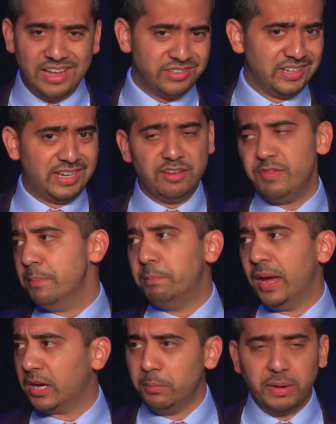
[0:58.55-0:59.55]
So give
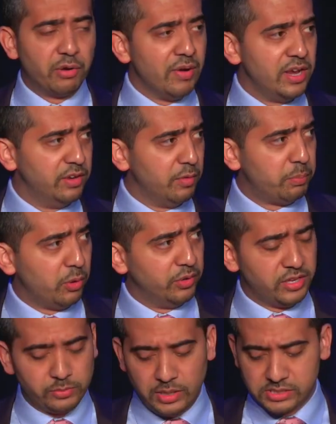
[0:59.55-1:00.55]
MPAC a big round of
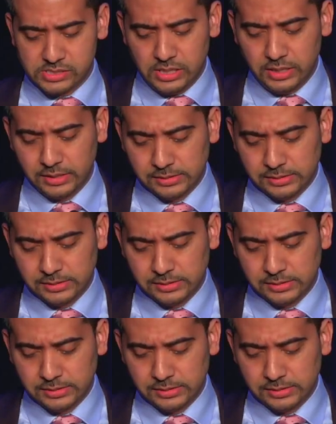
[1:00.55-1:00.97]
applause as well tonight.